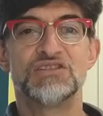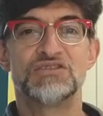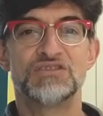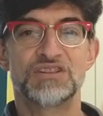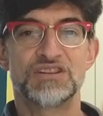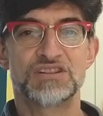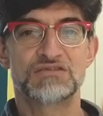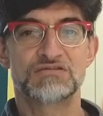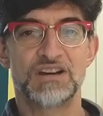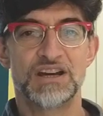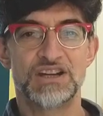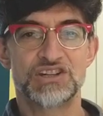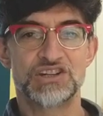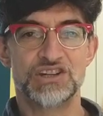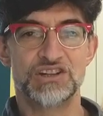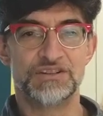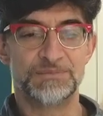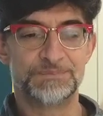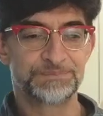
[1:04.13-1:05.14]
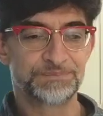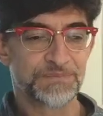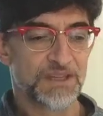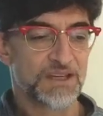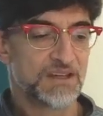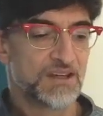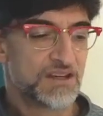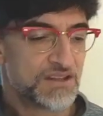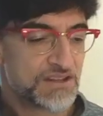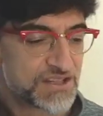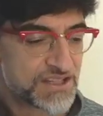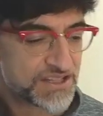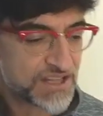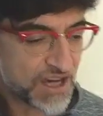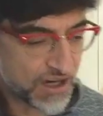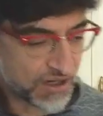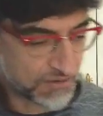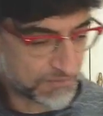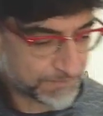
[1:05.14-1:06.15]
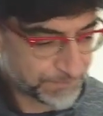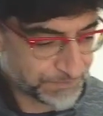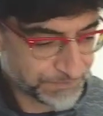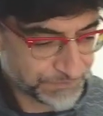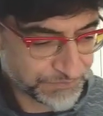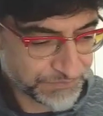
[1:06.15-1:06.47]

to earnings ratio. So